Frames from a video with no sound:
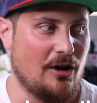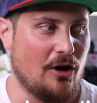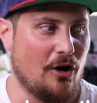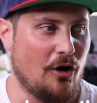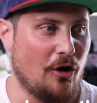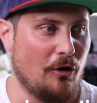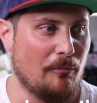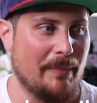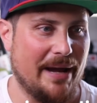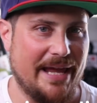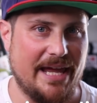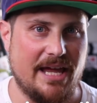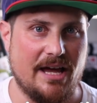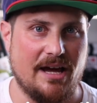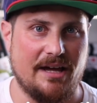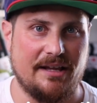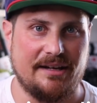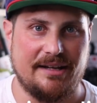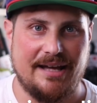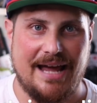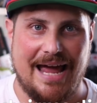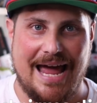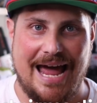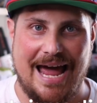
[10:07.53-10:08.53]
oh my
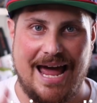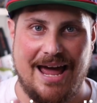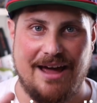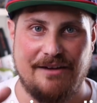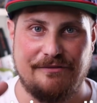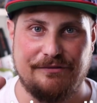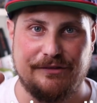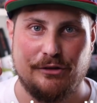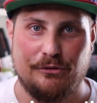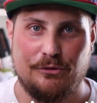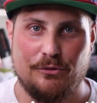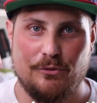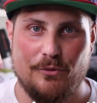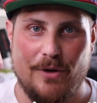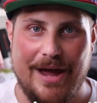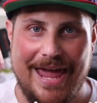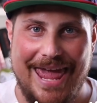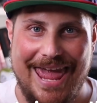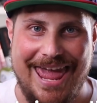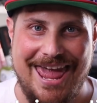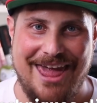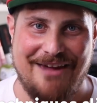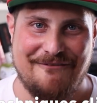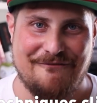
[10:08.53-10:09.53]
God, I have to do
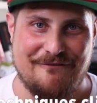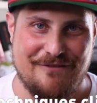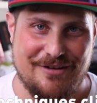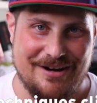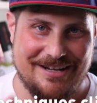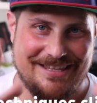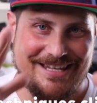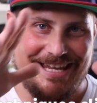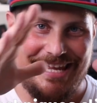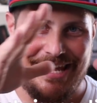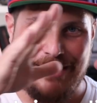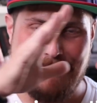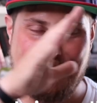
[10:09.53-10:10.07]
everything